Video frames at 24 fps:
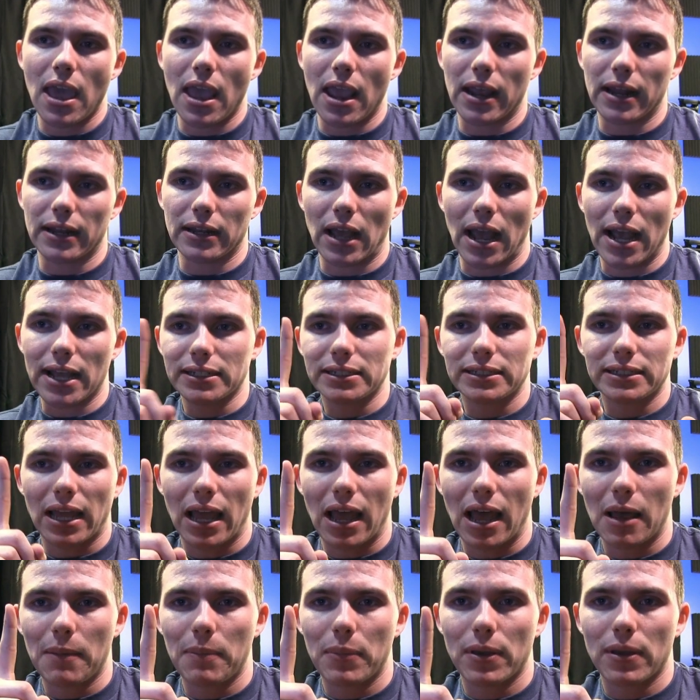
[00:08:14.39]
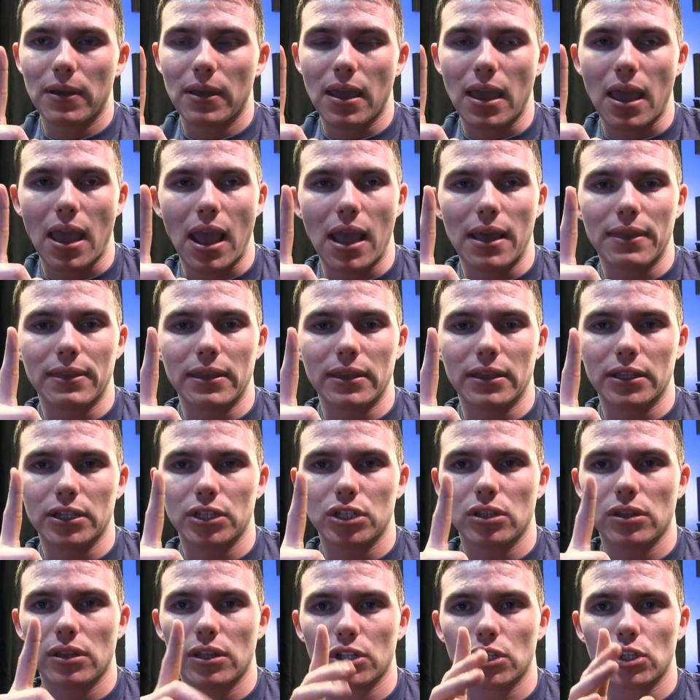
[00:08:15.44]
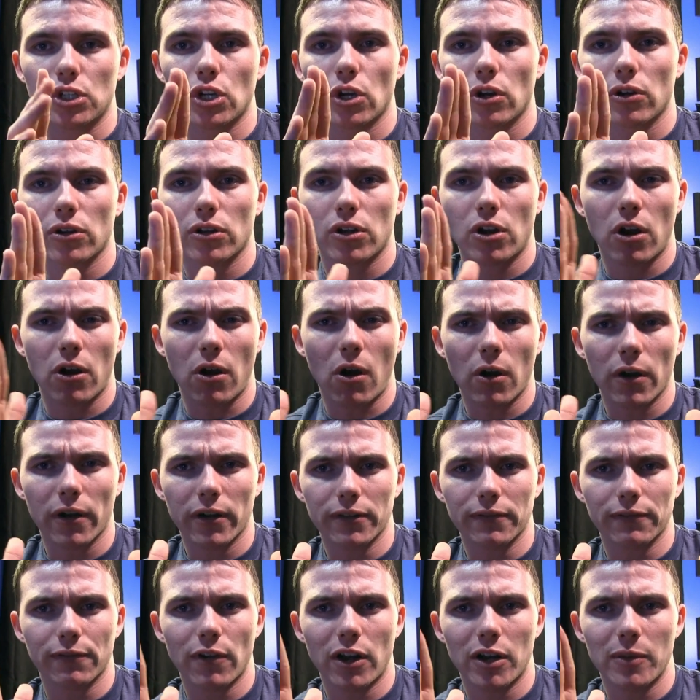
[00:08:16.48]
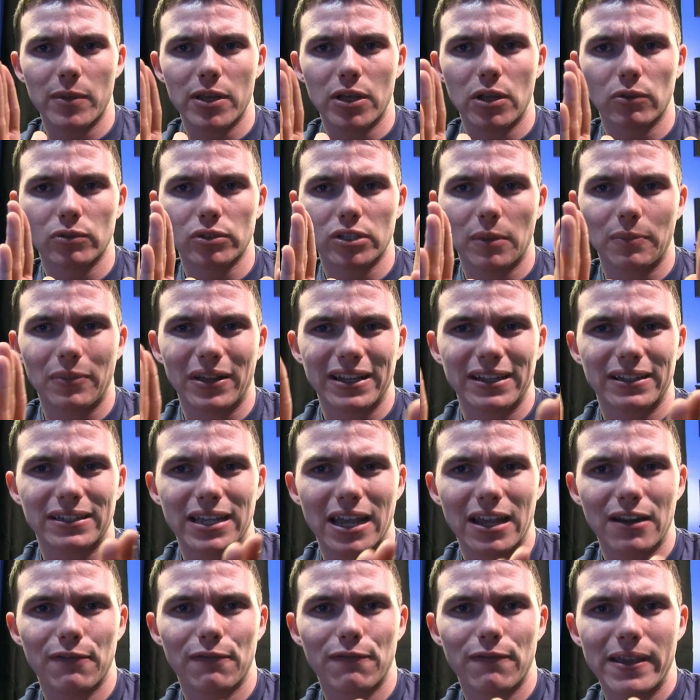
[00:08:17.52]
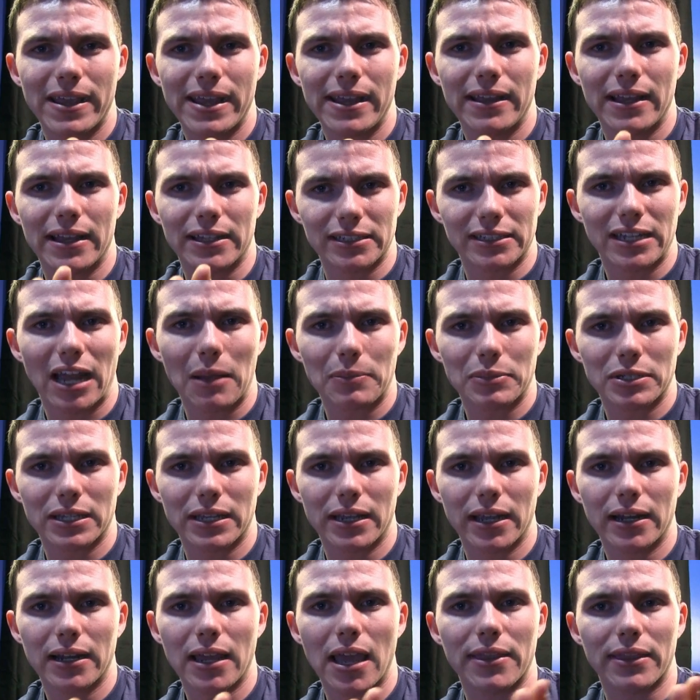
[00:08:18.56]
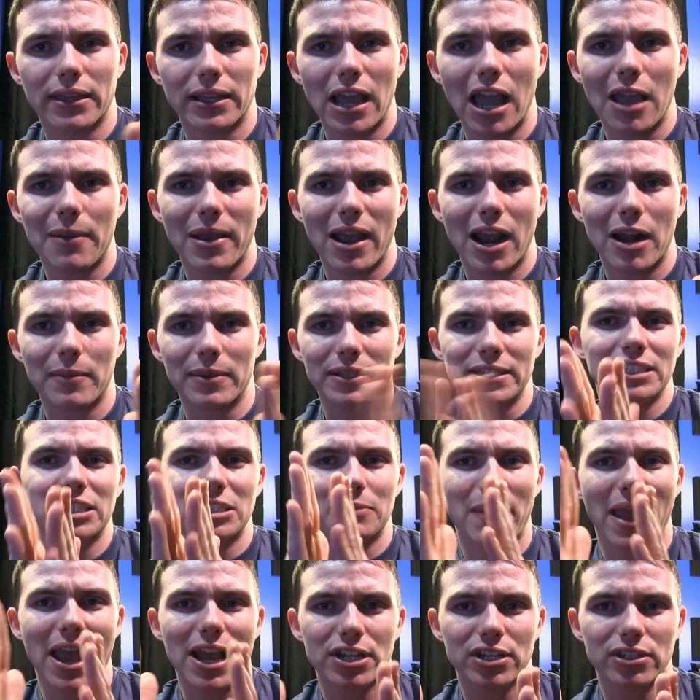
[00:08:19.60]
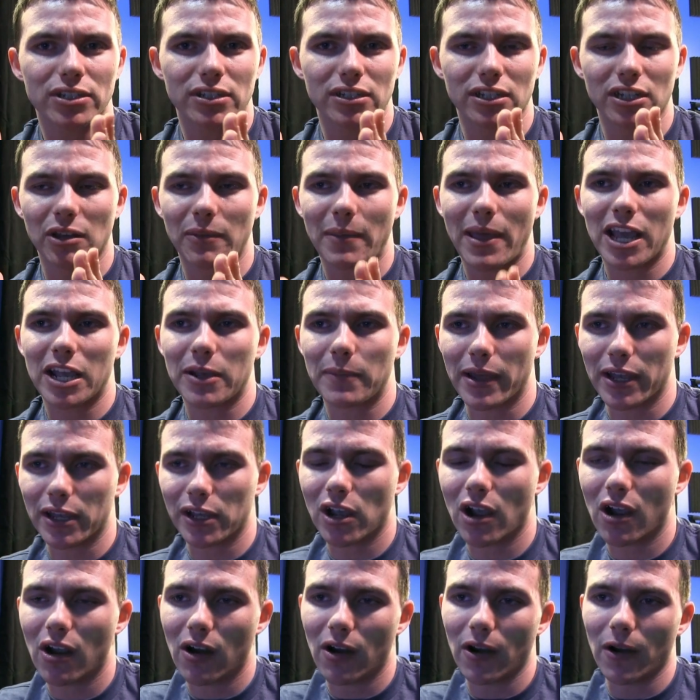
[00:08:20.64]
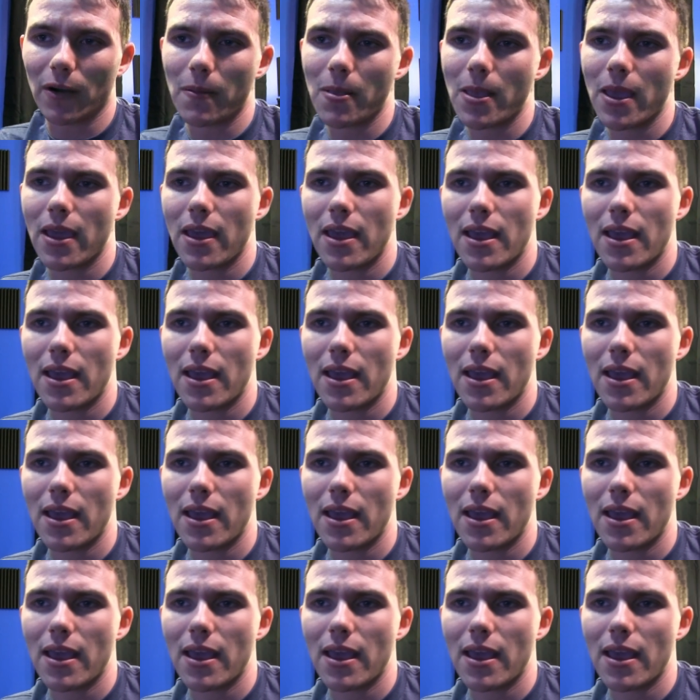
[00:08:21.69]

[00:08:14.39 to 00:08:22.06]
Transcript: And I stop, and then the car in front of me goes up like 10 feet and stops again, and the guy behind me smashes into the back of my car.